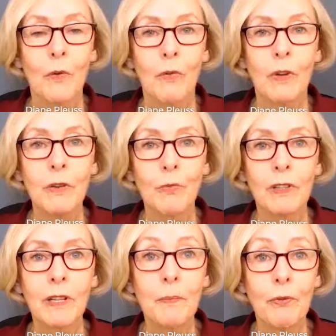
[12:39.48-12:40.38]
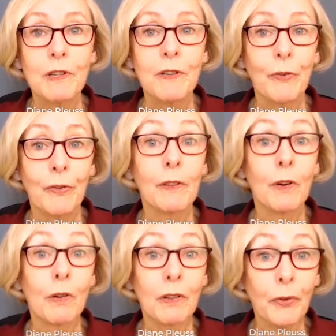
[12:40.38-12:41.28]
Well, you're really purchasing
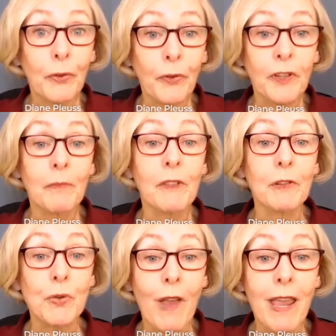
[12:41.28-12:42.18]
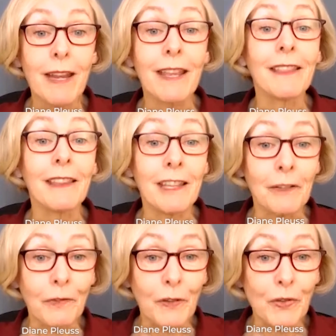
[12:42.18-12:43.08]
the whole system the training, the
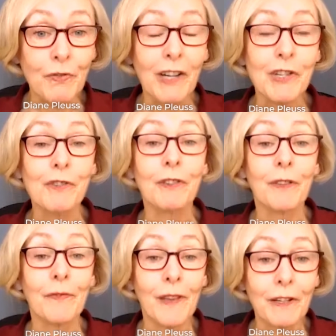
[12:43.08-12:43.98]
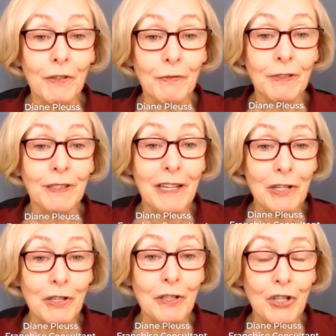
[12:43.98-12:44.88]
infrastructure, the vendor
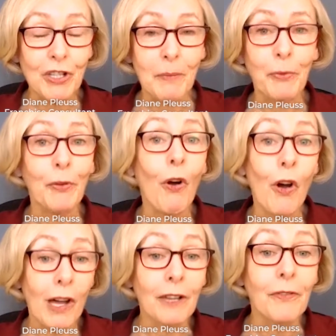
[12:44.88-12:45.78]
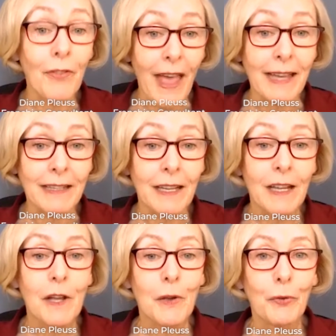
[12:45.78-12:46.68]
relationships, all of that.
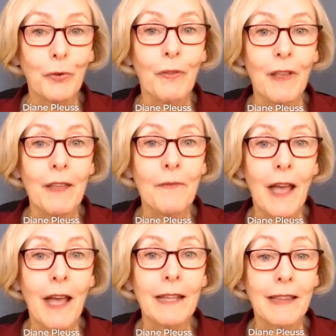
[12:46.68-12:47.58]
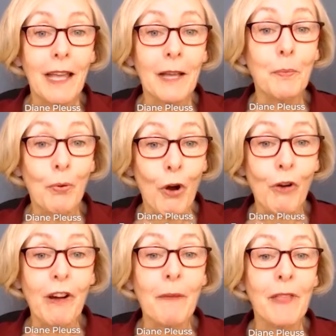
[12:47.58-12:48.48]
So they've got that
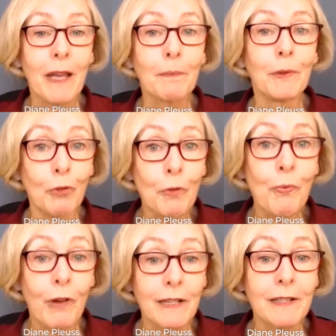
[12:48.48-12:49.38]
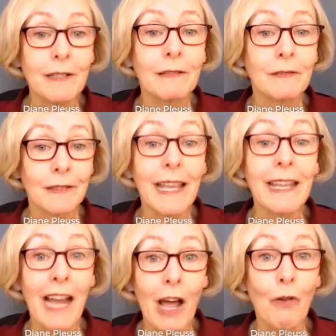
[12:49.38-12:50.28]
program, that blueprint
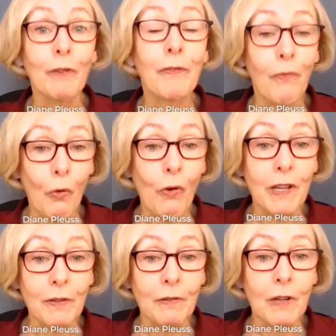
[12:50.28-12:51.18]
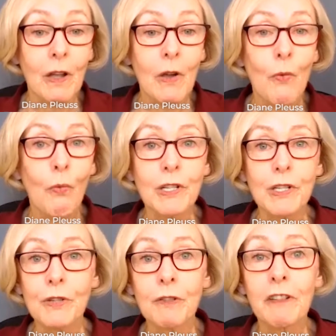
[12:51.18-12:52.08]
laid out for you what
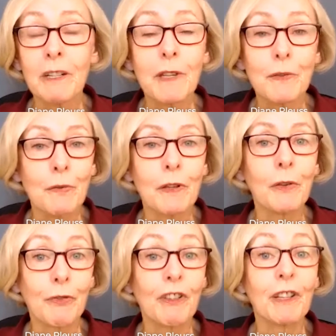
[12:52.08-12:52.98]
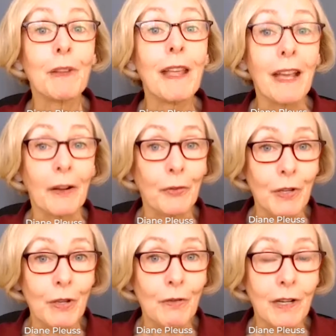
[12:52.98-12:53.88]
you're going to be doing is you're going to be
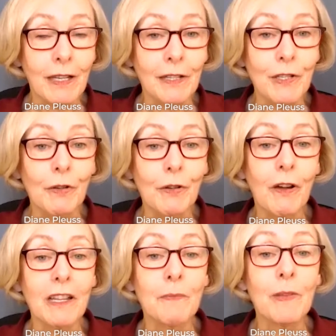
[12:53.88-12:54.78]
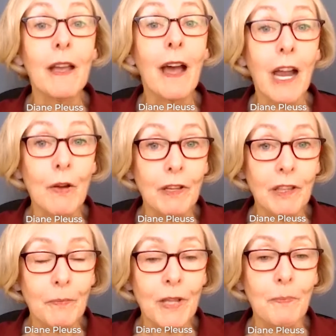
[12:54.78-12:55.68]
executing it. You're going to be hiring the
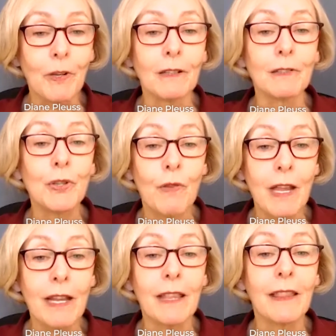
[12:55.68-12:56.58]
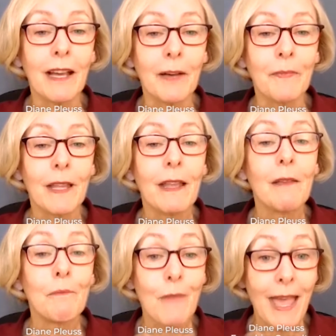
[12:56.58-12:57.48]
people, training them,
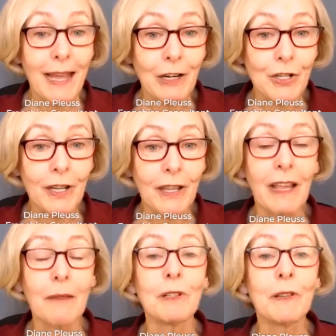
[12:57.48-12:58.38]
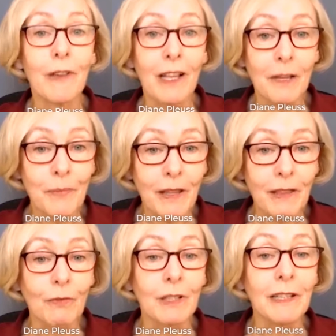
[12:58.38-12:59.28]
managing them, developing
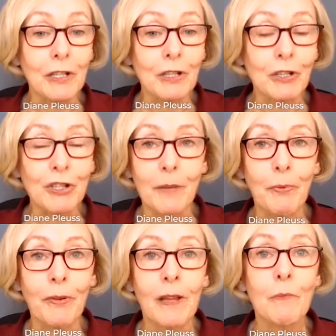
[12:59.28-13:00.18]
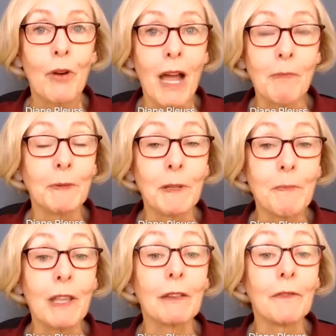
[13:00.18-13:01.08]
the relationships, probably
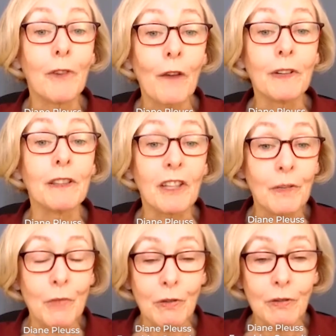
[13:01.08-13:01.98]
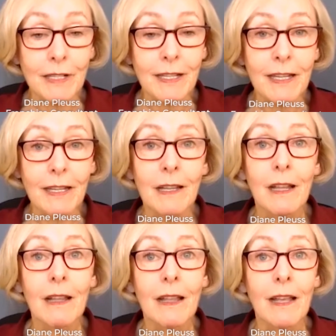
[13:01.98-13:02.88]
being involved in the community,
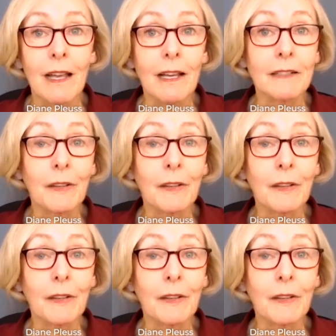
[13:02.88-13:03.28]
uh,